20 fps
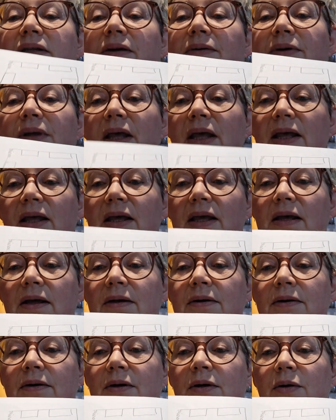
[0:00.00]
down
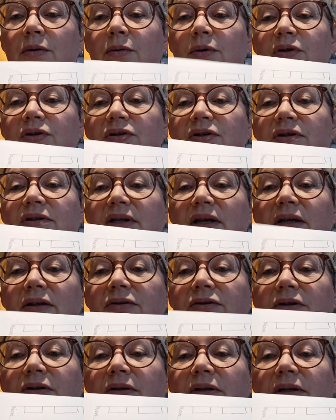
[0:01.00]
here, which is
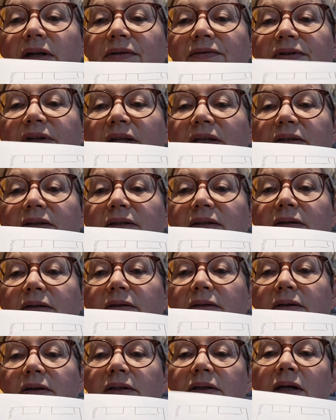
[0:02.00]
actually the left hand
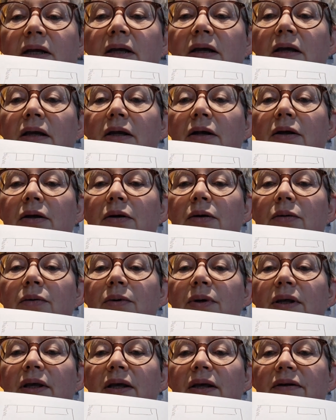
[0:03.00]
side,
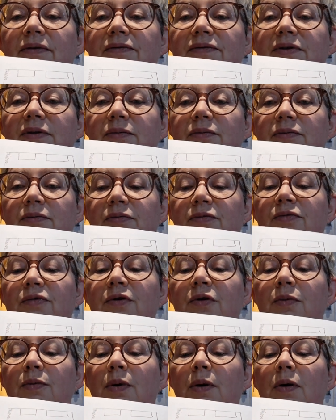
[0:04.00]
we have some
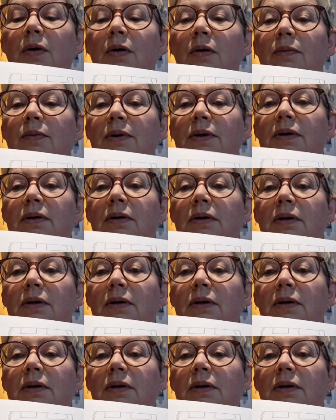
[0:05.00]
rhubarb,